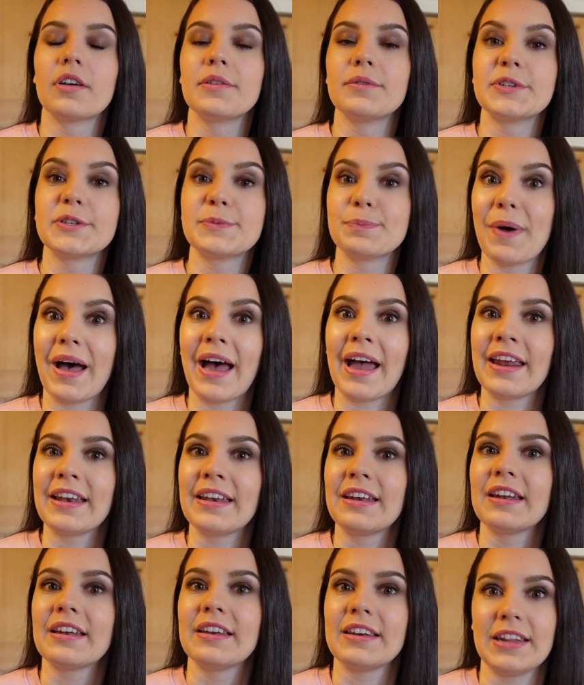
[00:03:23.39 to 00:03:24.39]

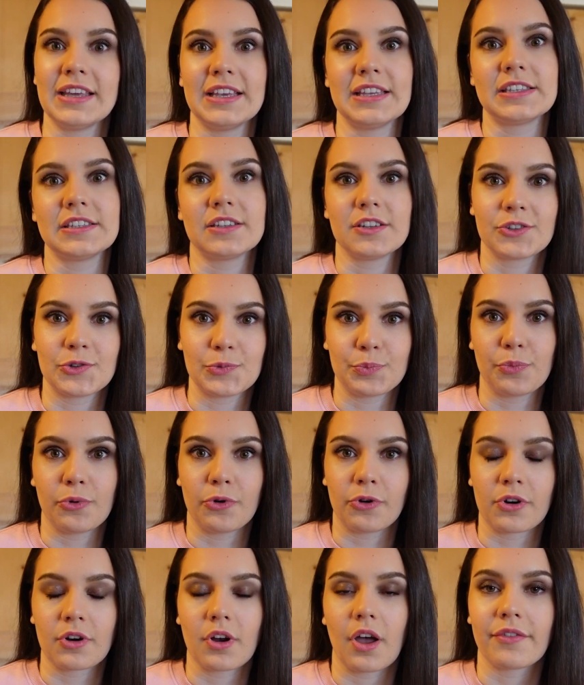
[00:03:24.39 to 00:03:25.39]
spine needs the
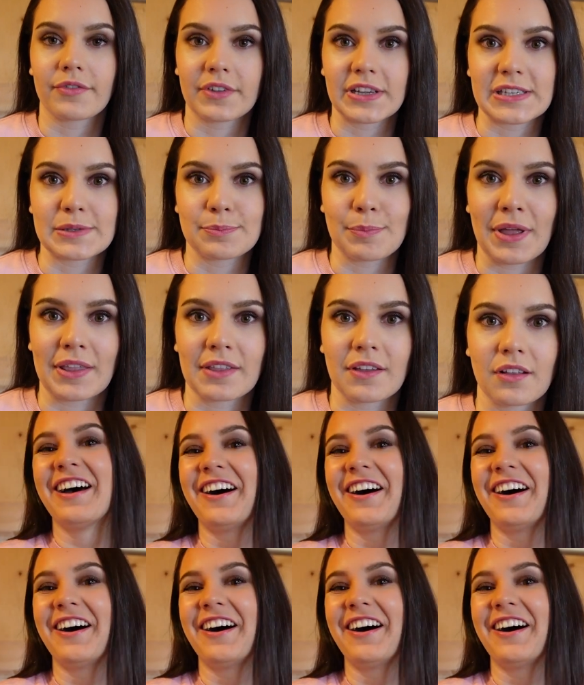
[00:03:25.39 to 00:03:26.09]
support of this metal.